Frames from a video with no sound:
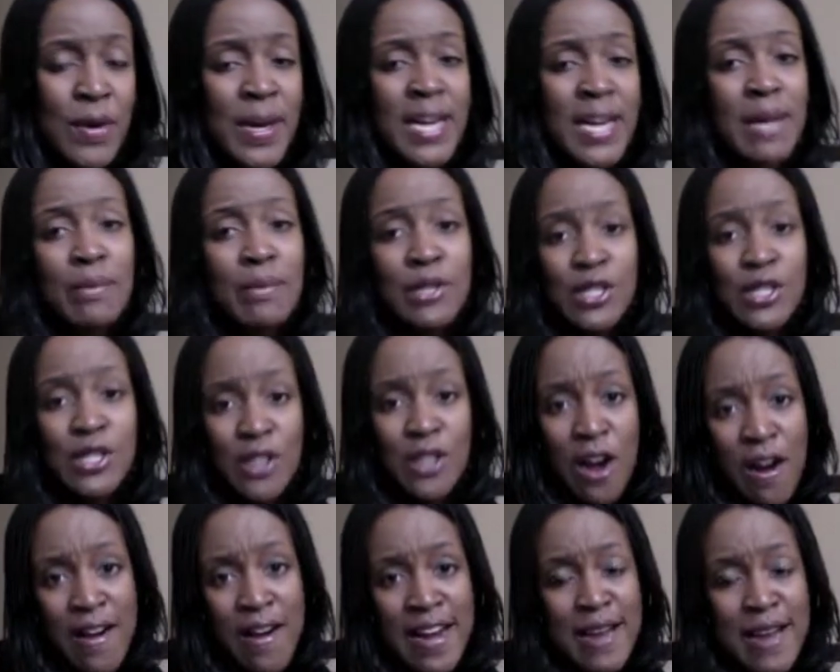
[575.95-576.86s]
And I'm
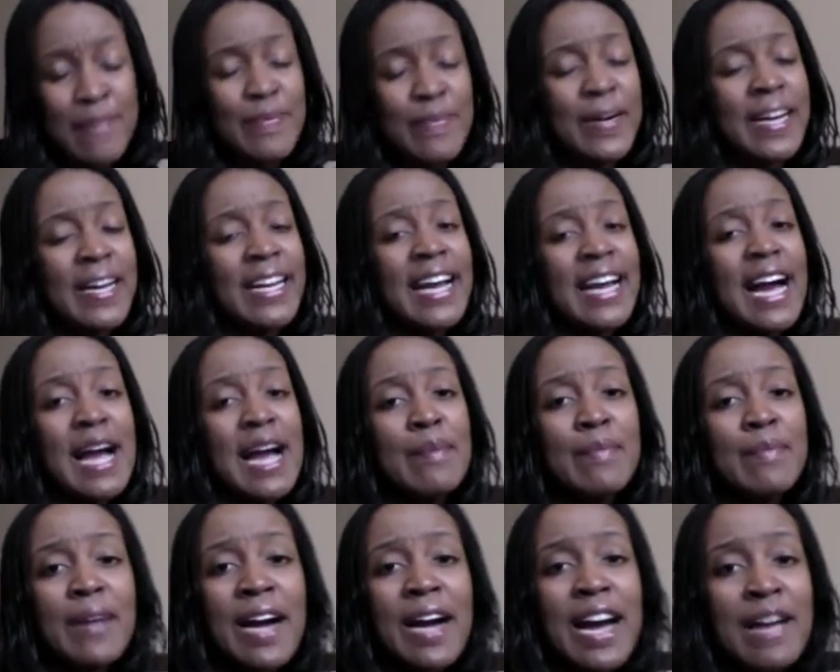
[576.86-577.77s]
sorry, but
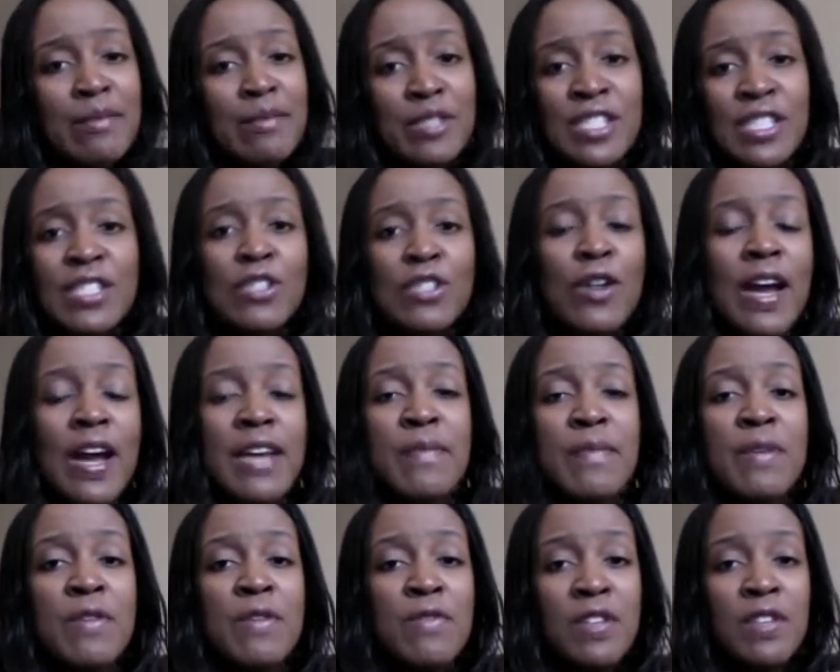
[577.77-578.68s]
I'm just trying to
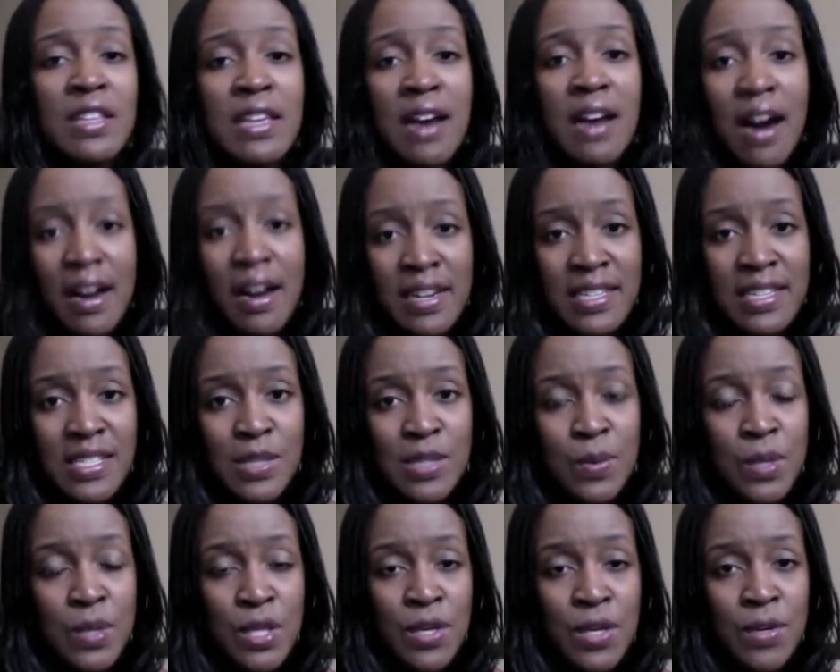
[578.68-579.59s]
be really honest
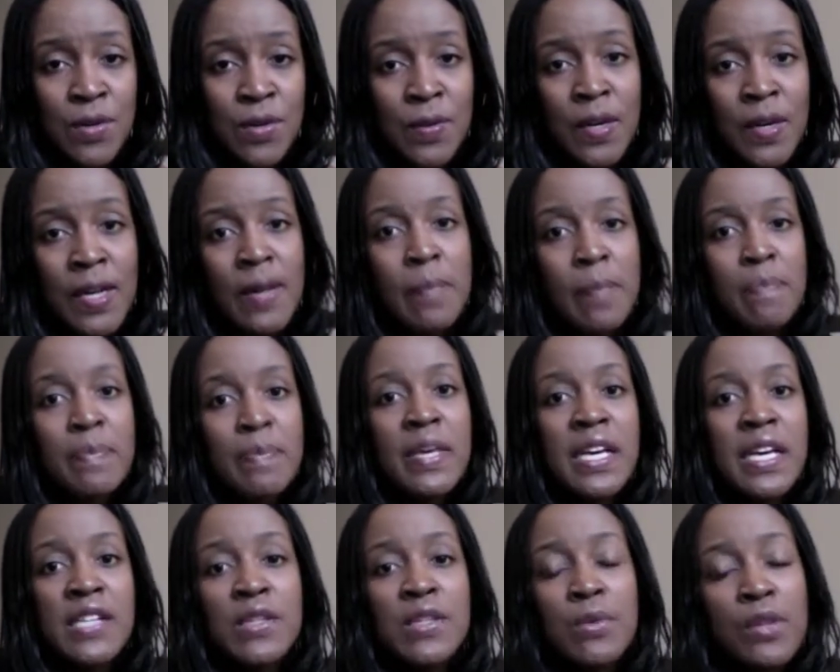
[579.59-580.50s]
with you,
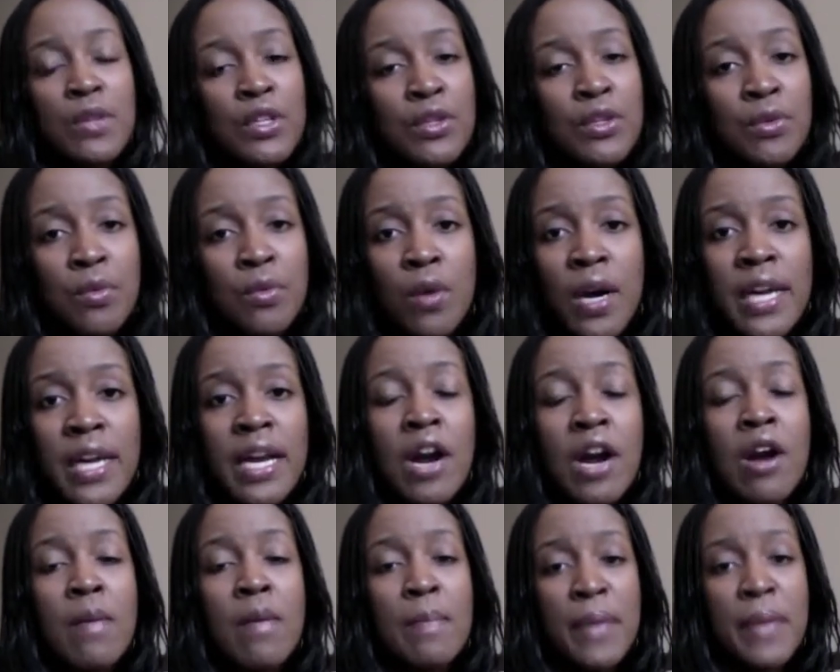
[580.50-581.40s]
because what you want
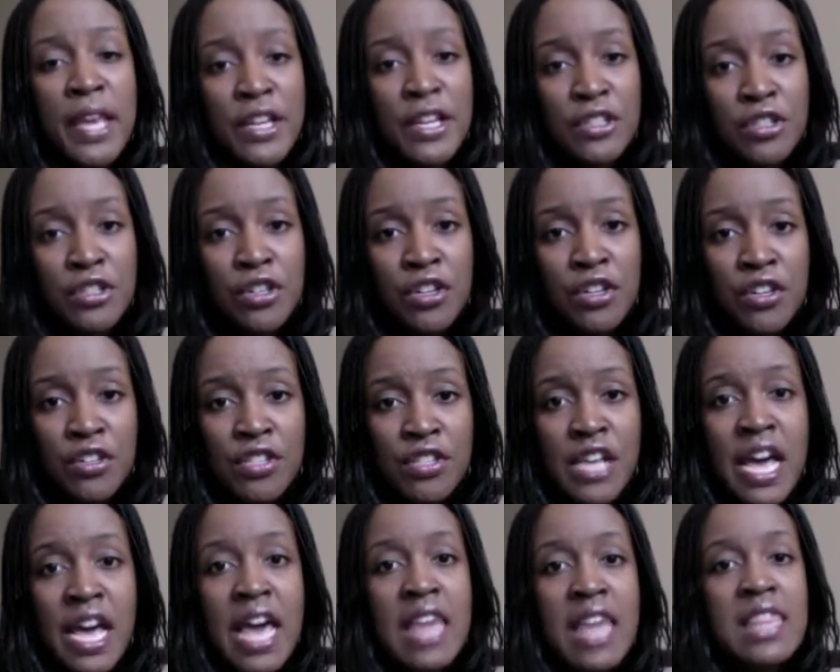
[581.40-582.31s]
are pictures
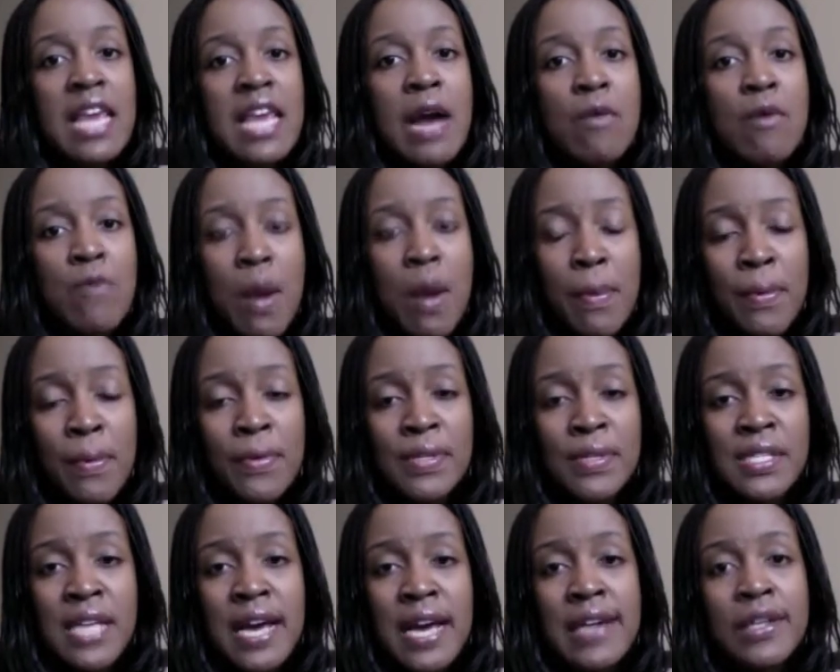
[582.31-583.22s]
that
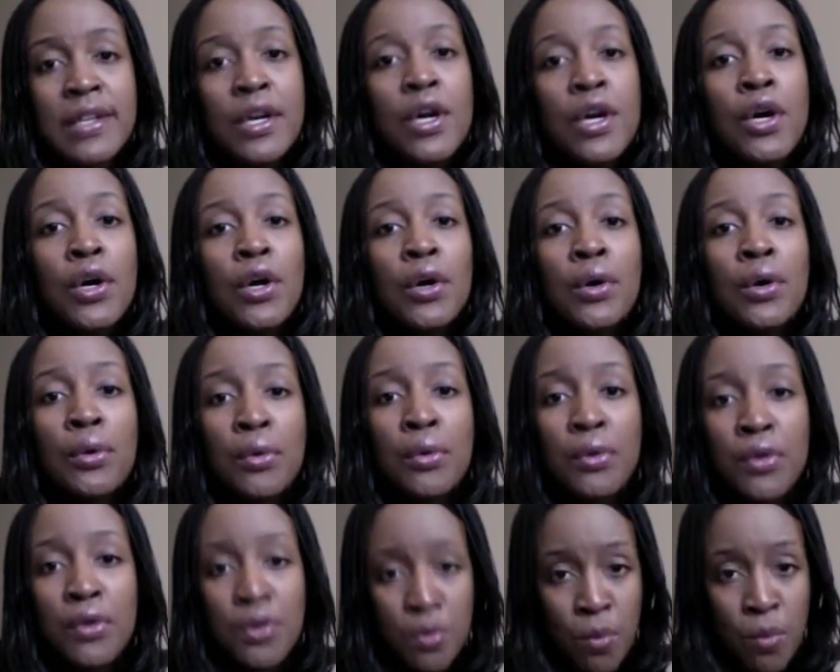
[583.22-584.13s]
represent who
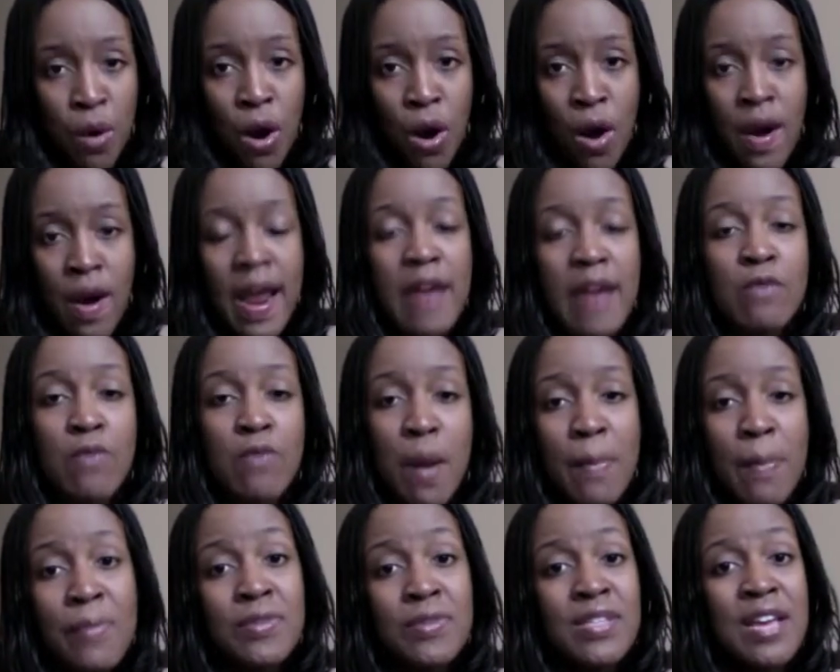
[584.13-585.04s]
you are and
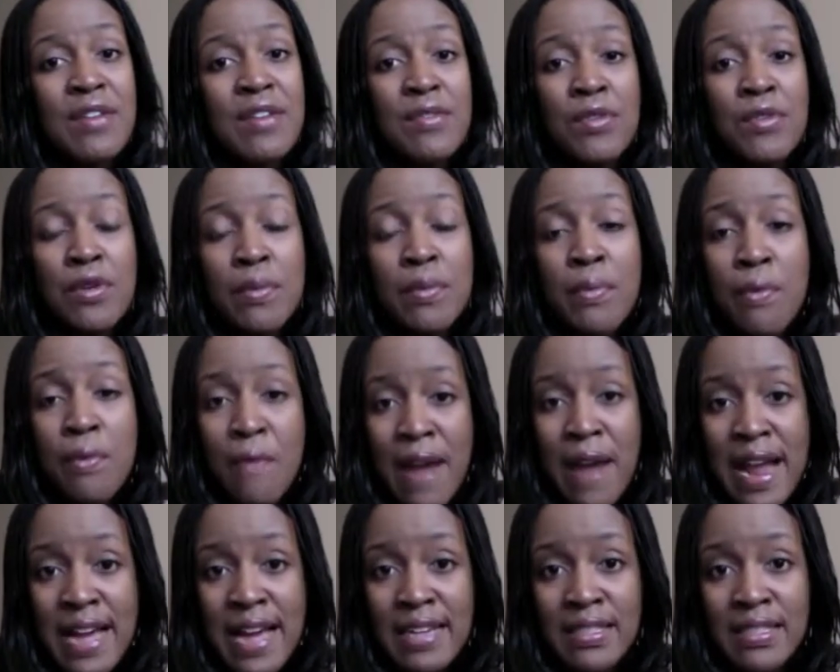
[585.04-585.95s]
represent your
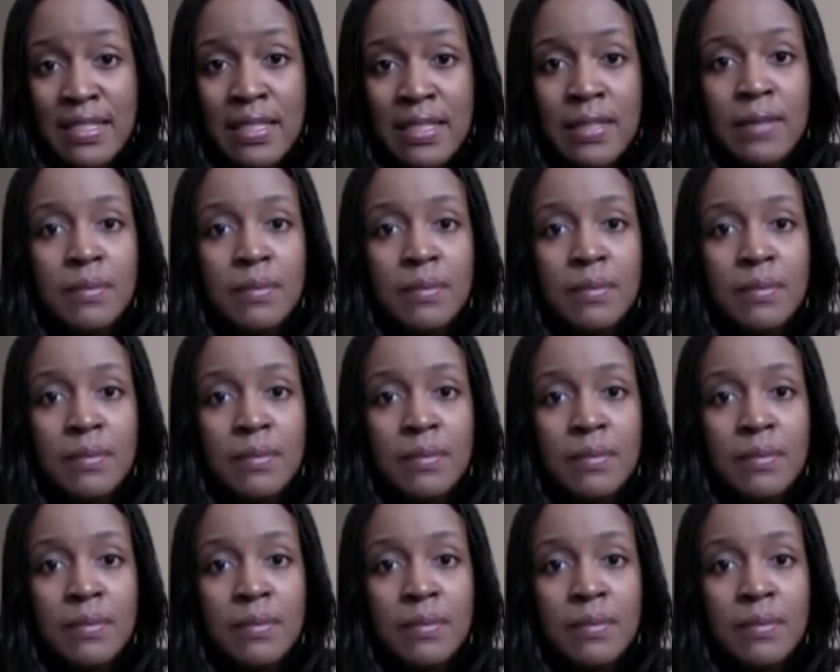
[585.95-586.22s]
brand.